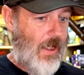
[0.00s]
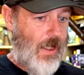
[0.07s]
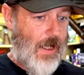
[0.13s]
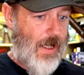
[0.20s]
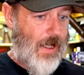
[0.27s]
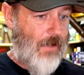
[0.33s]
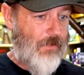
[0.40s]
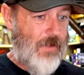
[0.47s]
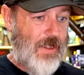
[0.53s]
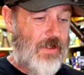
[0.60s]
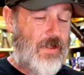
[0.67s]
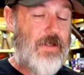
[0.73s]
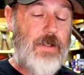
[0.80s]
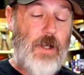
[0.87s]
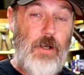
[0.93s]
There's
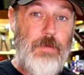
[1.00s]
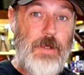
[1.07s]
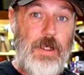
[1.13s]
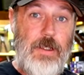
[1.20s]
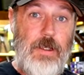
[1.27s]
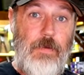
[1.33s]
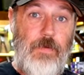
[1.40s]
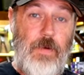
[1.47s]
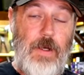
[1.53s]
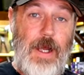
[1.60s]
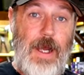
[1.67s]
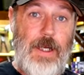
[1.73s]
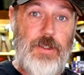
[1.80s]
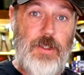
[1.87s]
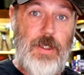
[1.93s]
so many different
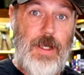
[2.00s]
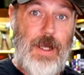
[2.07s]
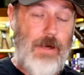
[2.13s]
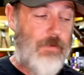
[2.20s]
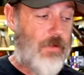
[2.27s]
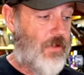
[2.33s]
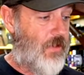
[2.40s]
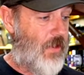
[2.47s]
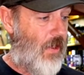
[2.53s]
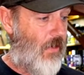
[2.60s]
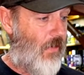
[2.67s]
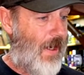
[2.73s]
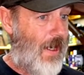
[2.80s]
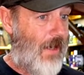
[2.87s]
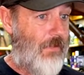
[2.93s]
action cameras
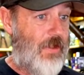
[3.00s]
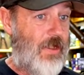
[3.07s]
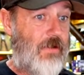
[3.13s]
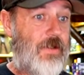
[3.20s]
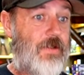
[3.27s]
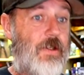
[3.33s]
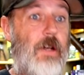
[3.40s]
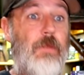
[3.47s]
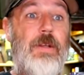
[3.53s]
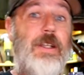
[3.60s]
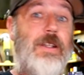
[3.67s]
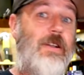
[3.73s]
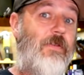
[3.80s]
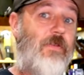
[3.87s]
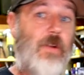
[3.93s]
around, but there are so many
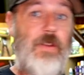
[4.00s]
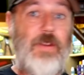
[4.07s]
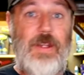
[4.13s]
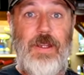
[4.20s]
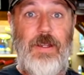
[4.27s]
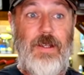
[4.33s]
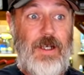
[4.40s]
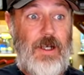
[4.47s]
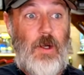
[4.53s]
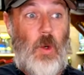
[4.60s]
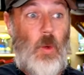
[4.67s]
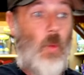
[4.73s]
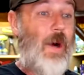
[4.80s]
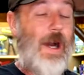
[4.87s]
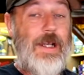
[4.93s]
different
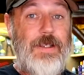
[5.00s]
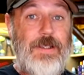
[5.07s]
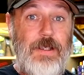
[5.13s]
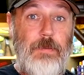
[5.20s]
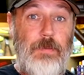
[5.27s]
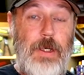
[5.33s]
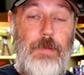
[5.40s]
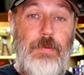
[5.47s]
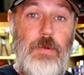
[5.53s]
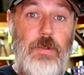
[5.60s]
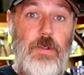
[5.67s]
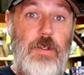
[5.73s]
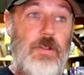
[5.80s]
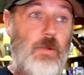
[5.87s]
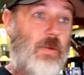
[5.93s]
ways that people
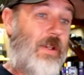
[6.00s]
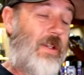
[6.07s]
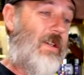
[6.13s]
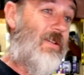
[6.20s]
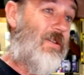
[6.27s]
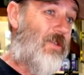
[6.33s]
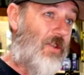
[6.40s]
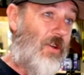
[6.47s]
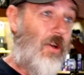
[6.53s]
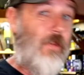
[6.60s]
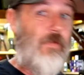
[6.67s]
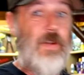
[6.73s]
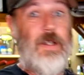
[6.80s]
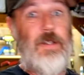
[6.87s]
use it, whether you're surfing,